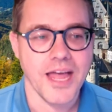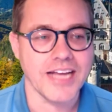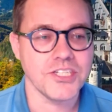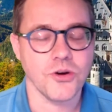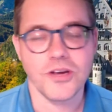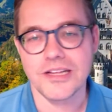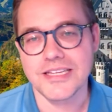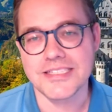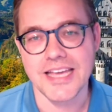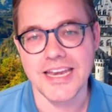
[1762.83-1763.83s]
I
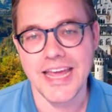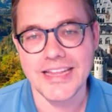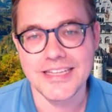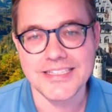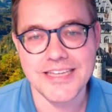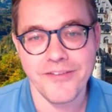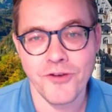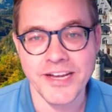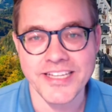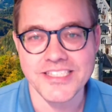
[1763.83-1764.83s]
jokingly said, hey, let's see if
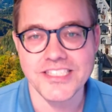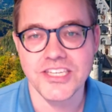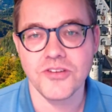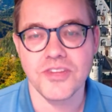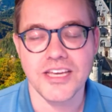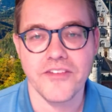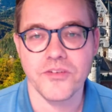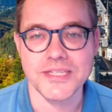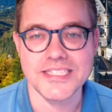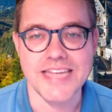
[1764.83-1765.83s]
we can skew the
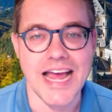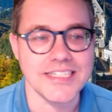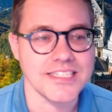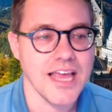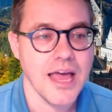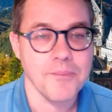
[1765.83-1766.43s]
government stats